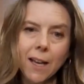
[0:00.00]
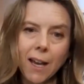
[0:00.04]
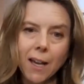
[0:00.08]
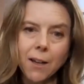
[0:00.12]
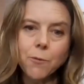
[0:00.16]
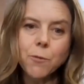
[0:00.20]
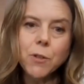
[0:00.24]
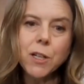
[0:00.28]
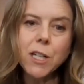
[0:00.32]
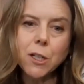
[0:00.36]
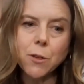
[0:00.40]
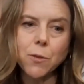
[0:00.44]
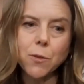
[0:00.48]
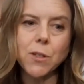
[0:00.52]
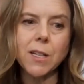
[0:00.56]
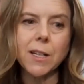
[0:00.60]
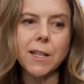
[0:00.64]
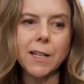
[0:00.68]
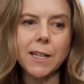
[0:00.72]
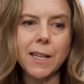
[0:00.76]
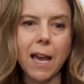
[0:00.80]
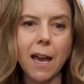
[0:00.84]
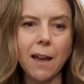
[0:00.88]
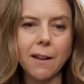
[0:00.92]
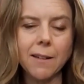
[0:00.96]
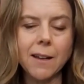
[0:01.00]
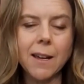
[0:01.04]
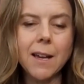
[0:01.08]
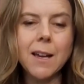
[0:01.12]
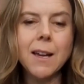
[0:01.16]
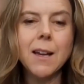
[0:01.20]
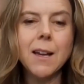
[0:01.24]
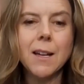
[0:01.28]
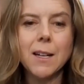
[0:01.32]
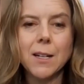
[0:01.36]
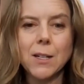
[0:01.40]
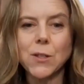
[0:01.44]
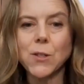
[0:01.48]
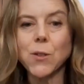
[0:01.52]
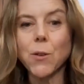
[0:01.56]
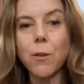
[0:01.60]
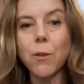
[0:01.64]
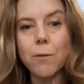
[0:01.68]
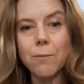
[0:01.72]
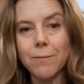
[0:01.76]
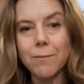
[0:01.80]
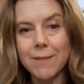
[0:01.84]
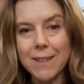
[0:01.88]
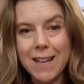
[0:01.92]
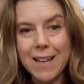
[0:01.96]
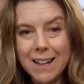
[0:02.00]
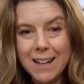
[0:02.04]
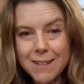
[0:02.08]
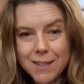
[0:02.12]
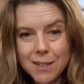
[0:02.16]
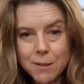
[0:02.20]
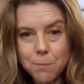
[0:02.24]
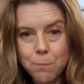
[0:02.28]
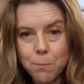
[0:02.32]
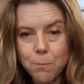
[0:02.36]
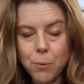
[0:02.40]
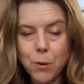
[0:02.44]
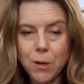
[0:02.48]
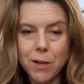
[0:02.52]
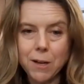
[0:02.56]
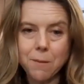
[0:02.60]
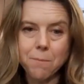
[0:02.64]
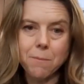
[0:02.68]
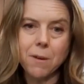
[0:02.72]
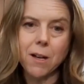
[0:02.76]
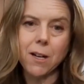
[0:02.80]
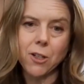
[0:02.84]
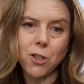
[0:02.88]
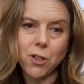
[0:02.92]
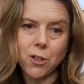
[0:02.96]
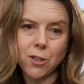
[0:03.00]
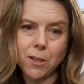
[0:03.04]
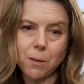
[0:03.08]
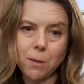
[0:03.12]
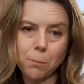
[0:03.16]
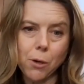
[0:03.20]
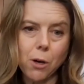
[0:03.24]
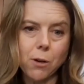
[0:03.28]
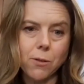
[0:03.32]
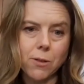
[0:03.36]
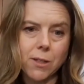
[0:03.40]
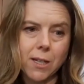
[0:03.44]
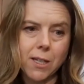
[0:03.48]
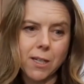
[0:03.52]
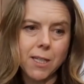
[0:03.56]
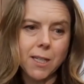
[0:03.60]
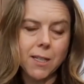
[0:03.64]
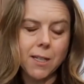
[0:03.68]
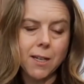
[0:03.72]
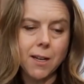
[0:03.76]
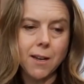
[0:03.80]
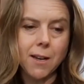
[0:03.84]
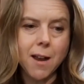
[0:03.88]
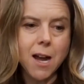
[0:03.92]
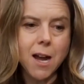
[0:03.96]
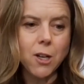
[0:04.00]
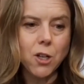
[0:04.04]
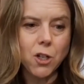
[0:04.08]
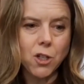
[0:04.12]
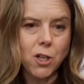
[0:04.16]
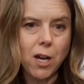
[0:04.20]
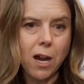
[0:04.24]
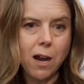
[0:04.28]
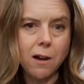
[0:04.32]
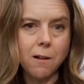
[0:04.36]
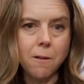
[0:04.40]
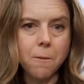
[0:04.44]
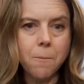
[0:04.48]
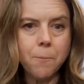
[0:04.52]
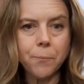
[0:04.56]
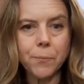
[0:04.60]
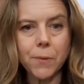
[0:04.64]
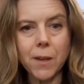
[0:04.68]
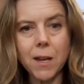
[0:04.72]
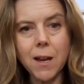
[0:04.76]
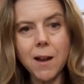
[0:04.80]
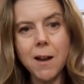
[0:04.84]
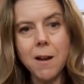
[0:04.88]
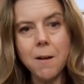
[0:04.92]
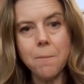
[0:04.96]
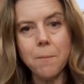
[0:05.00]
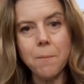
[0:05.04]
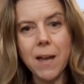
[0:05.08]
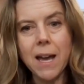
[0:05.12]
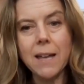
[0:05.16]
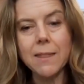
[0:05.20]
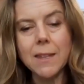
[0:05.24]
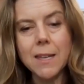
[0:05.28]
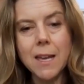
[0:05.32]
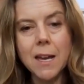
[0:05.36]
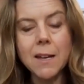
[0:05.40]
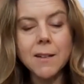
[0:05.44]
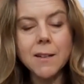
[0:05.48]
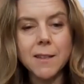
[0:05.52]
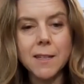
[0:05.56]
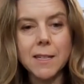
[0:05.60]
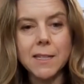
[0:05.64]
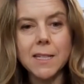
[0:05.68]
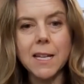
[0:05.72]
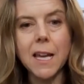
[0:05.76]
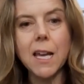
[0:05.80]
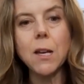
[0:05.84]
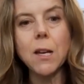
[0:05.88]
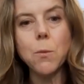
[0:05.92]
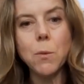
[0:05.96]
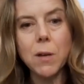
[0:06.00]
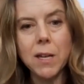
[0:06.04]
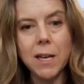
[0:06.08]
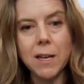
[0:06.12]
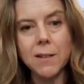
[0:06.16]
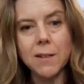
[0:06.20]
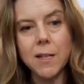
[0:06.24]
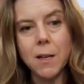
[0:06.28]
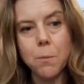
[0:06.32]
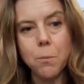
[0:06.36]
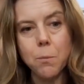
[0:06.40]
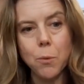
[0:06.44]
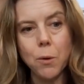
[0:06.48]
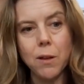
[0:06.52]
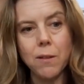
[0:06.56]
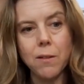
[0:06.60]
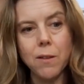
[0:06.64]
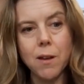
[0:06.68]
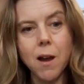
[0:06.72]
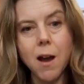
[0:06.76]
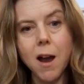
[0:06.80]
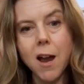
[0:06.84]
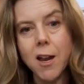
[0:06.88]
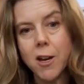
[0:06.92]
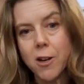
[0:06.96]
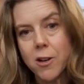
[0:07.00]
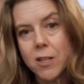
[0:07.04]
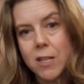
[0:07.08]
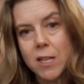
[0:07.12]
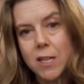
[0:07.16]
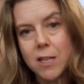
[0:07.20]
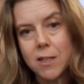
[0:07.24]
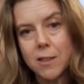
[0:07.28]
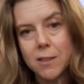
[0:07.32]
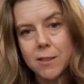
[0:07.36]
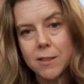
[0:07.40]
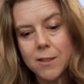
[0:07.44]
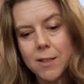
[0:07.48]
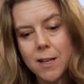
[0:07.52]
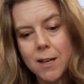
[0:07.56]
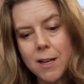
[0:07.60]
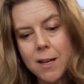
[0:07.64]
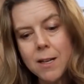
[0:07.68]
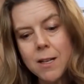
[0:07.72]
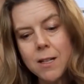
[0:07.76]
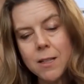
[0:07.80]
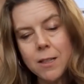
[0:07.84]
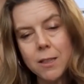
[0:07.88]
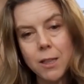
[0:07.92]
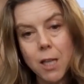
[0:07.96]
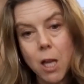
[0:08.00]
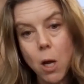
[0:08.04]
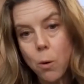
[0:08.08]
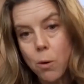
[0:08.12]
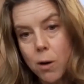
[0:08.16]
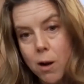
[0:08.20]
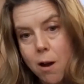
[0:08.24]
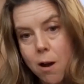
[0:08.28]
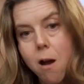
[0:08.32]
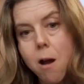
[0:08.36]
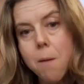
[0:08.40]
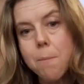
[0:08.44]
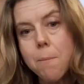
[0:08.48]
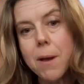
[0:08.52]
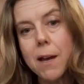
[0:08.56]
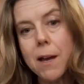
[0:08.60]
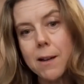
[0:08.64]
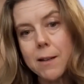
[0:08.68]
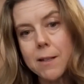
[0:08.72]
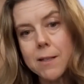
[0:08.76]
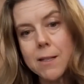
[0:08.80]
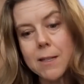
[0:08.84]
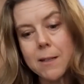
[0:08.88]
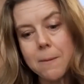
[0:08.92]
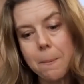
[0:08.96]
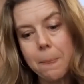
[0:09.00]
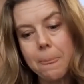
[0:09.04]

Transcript: and reuse it again. So that's pretty much the process in a nutshell. At the end of the day, we end up with higher yield, lower OPEX,